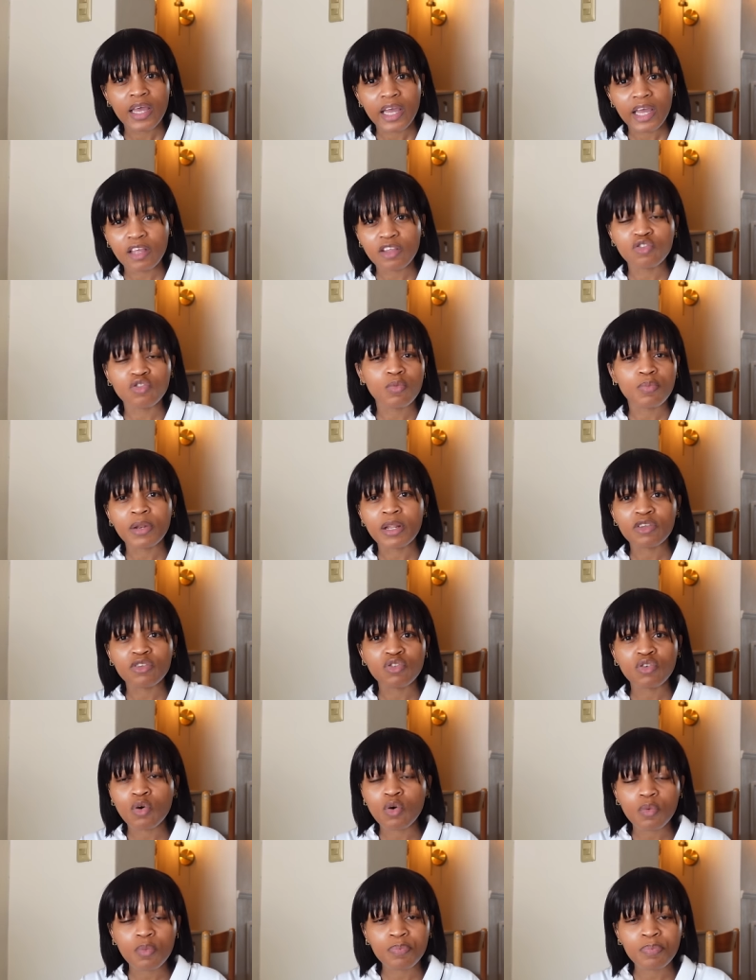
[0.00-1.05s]
as you place
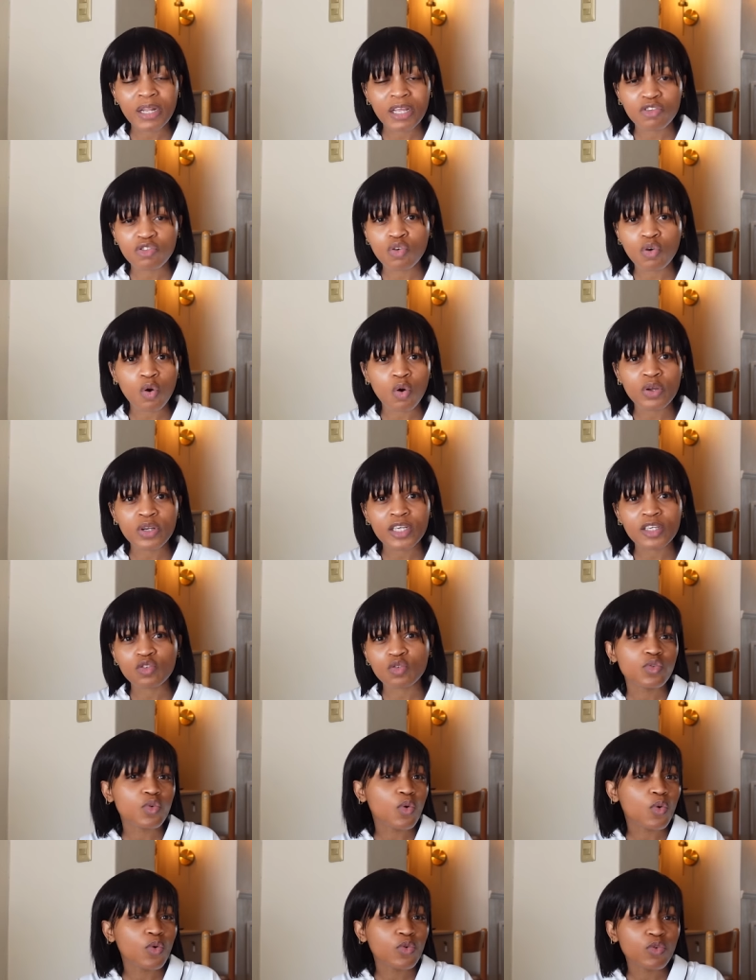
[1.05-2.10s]
your place your order
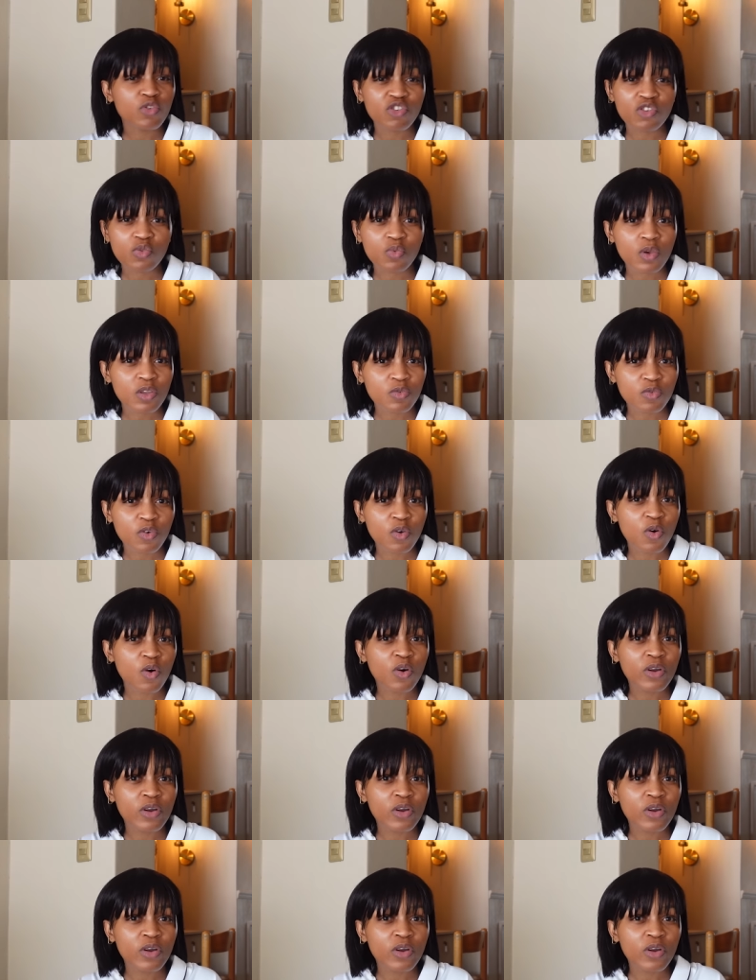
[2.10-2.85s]
so you just wait for your